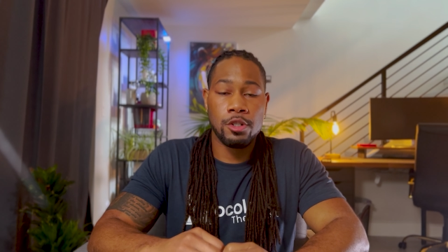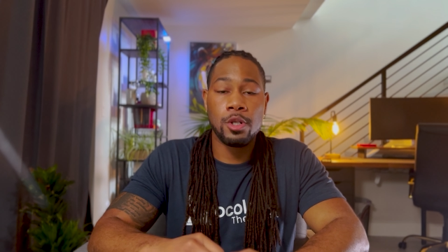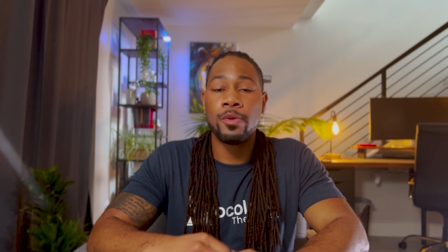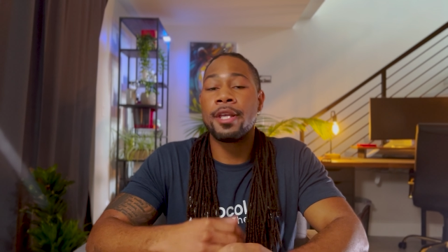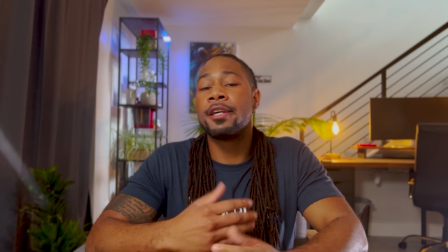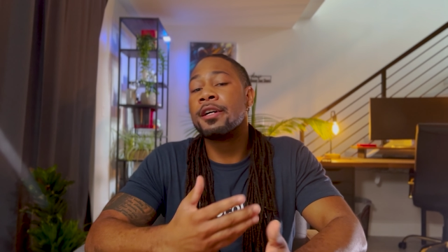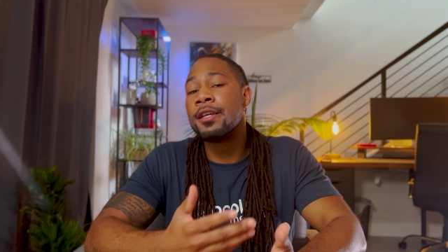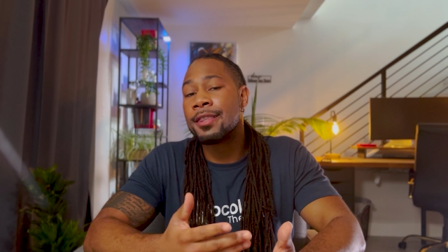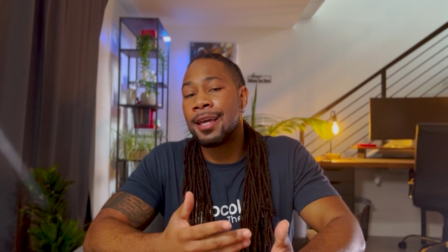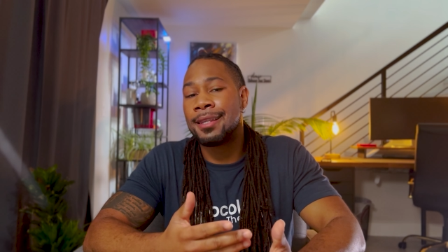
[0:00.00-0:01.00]
So it's a
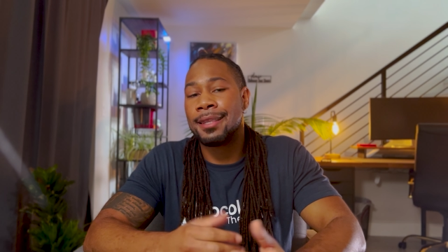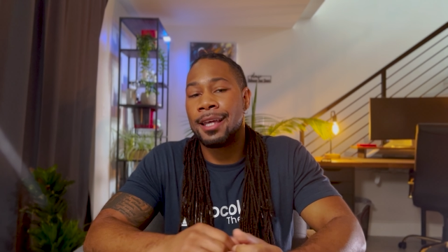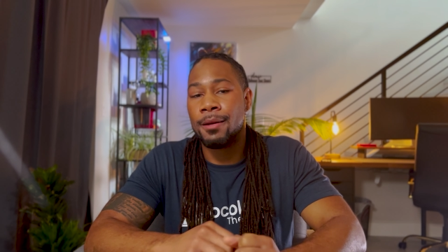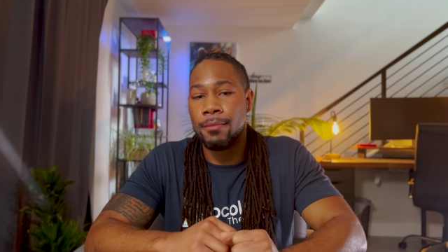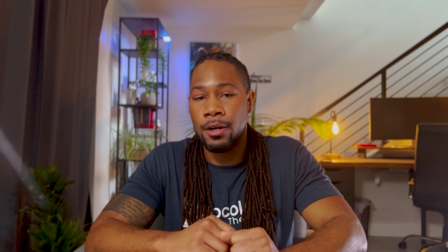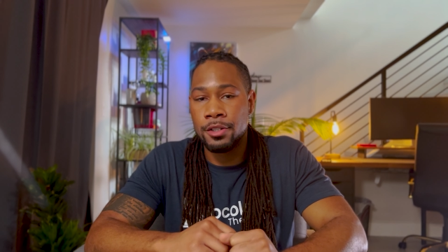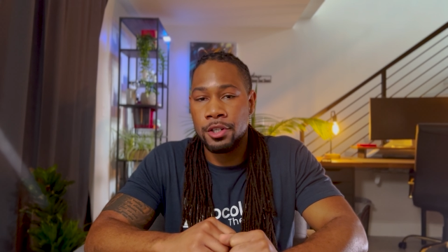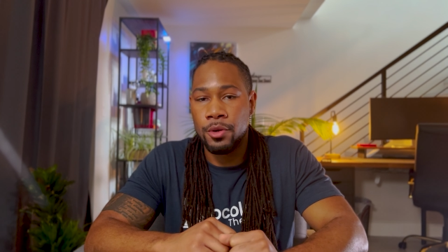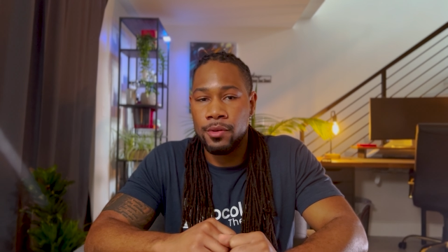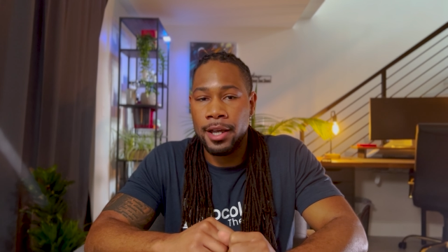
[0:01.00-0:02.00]
good thing that they emerge in
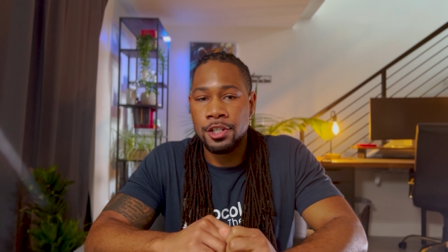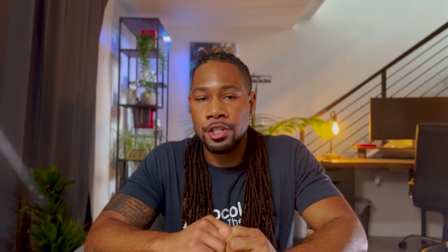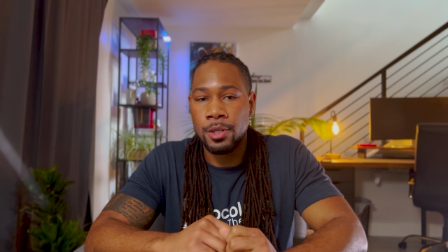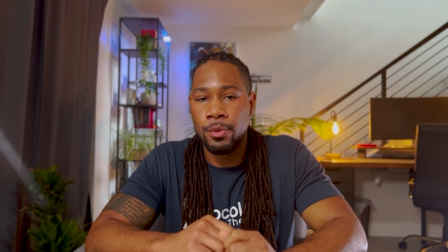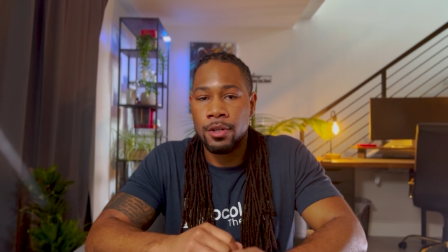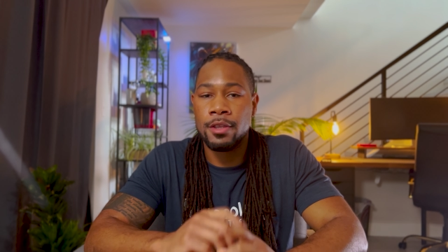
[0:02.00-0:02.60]
your relationship with your